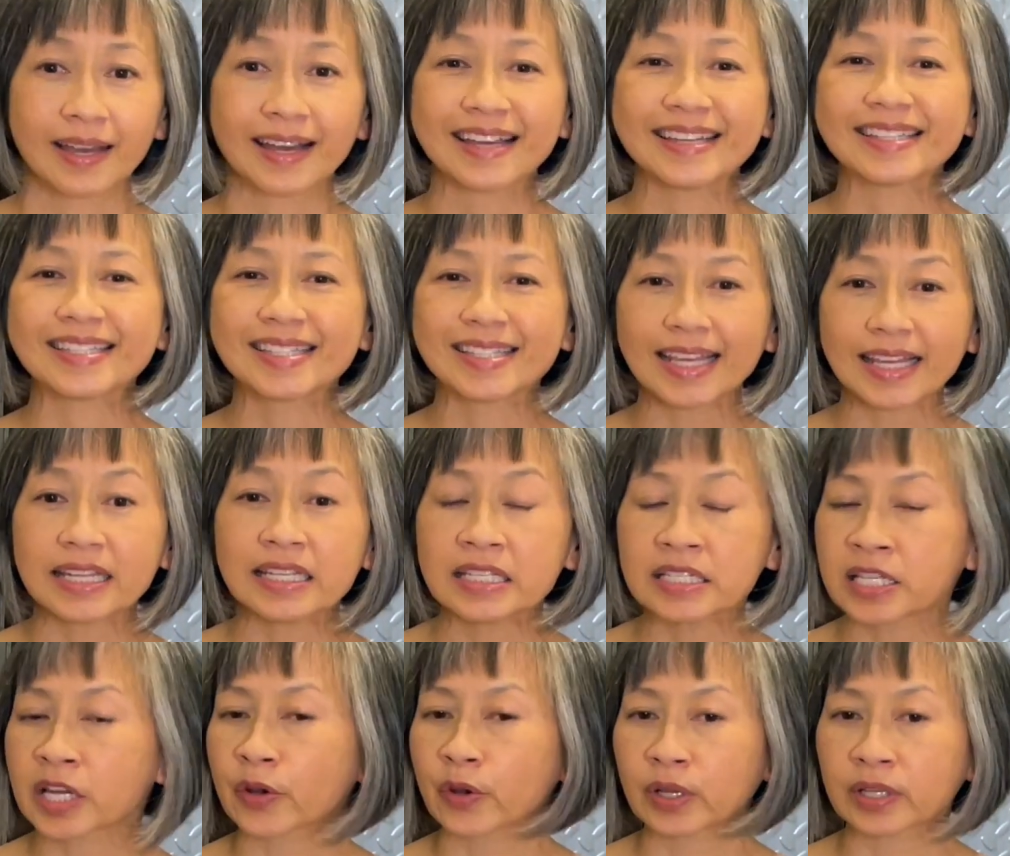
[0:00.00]
A
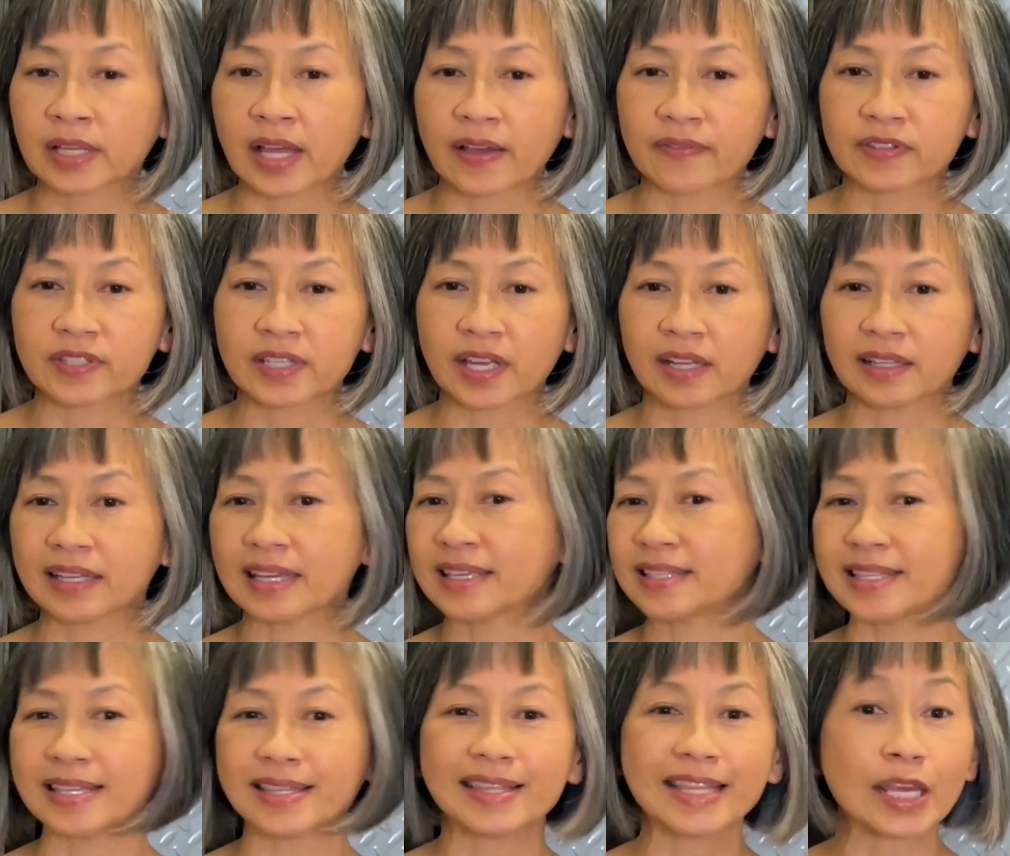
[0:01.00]
sedentary lifestyle
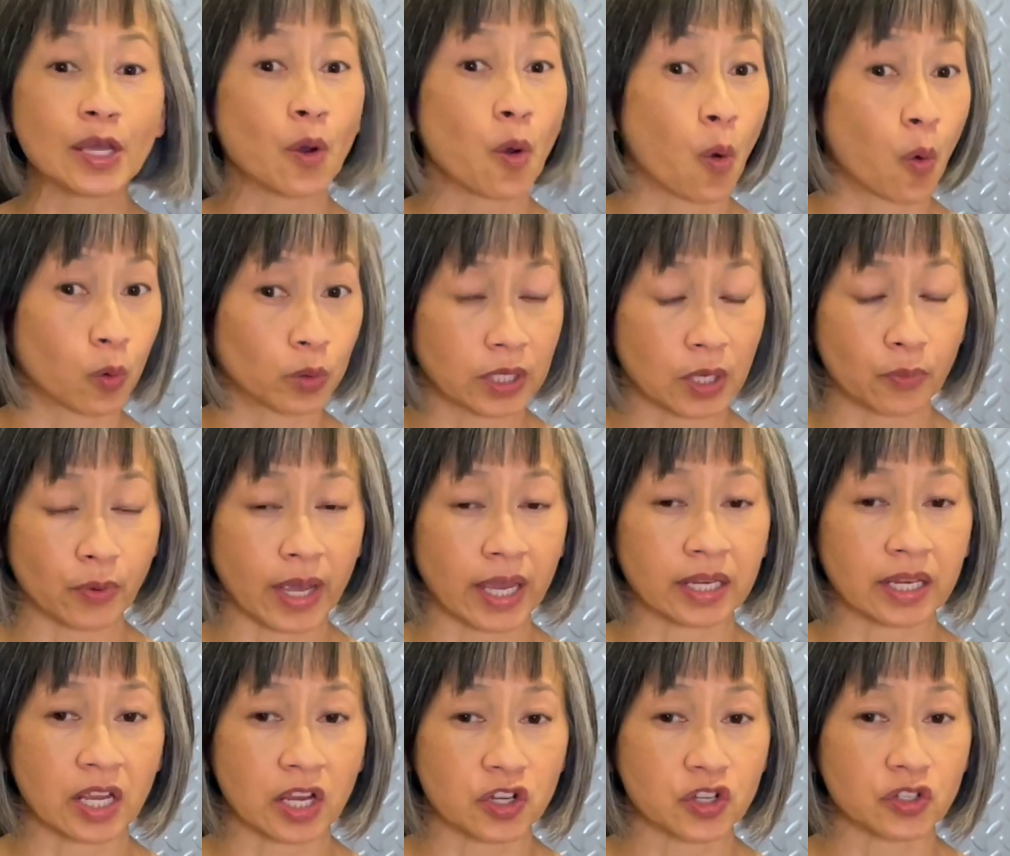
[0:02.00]
isn't the only way
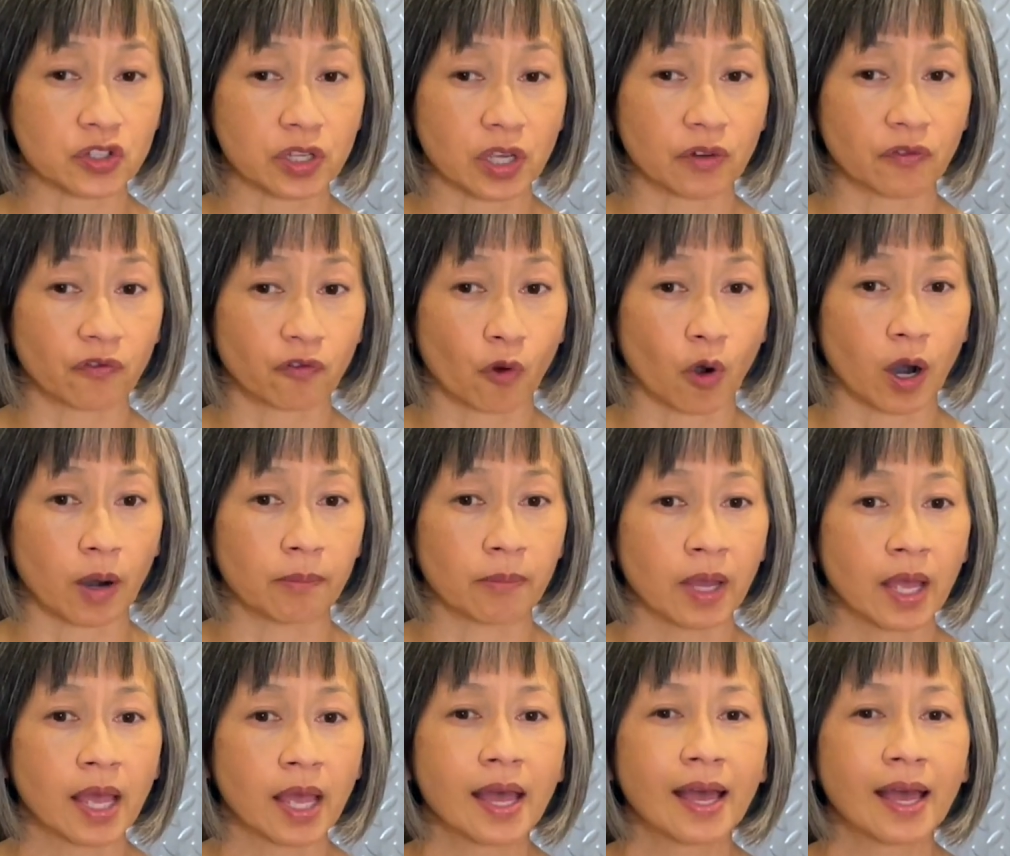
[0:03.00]
adhesions can form.